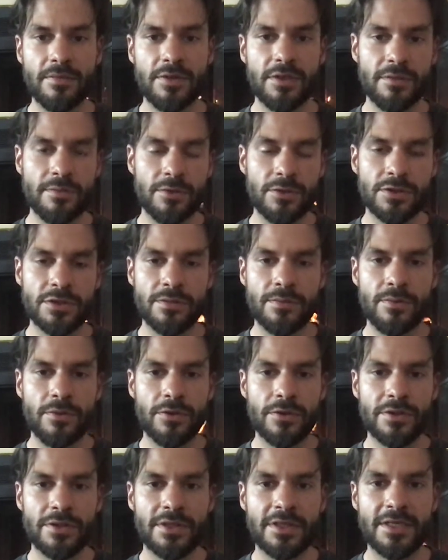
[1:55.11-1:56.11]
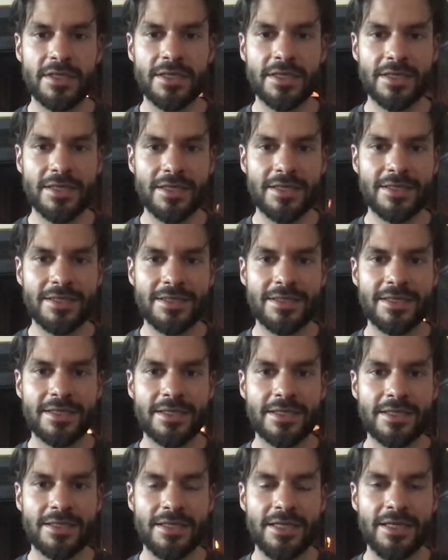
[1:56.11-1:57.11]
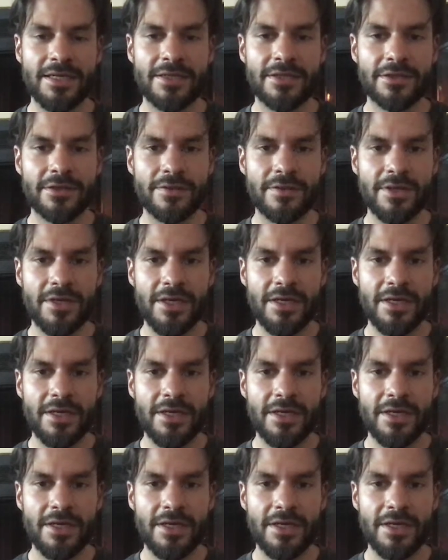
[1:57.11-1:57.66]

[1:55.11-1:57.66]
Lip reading: and the most important thing, is the container.